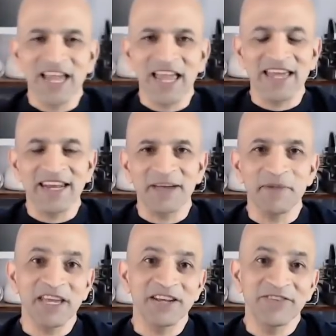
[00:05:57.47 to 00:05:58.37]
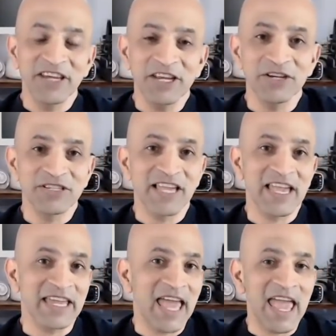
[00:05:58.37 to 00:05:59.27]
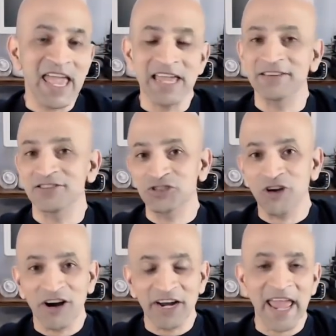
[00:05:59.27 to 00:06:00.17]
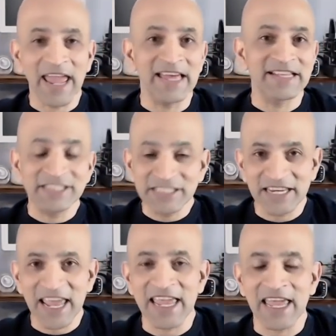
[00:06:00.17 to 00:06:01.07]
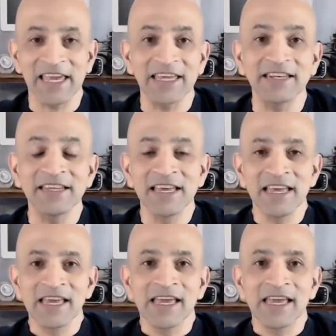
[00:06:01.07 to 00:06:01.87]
and I made a video saying, hey, strong hands, stay in.